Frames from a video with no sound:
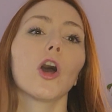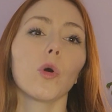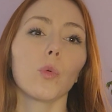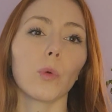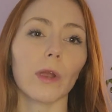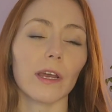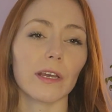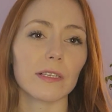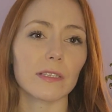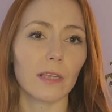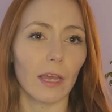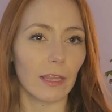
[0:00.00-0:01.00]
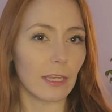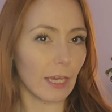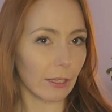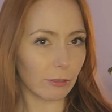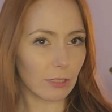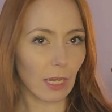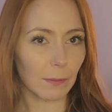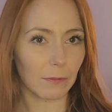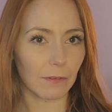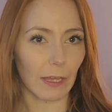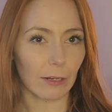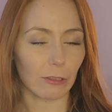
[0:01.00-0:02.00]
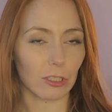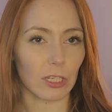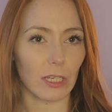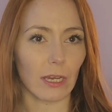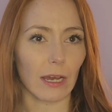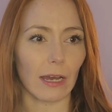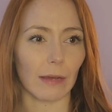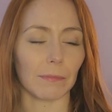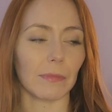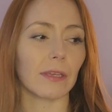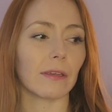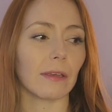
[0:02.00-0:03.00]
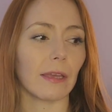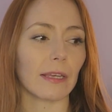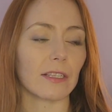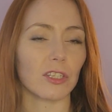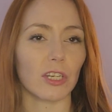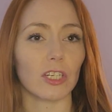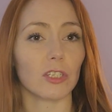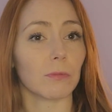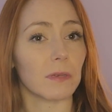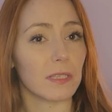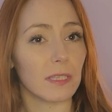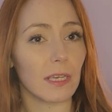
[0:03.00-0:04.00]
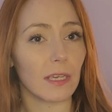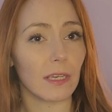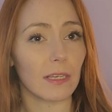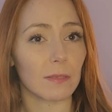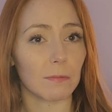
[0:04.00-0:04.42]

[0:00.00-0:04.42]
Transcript: Whereas the other type of energy um, exchange that we see is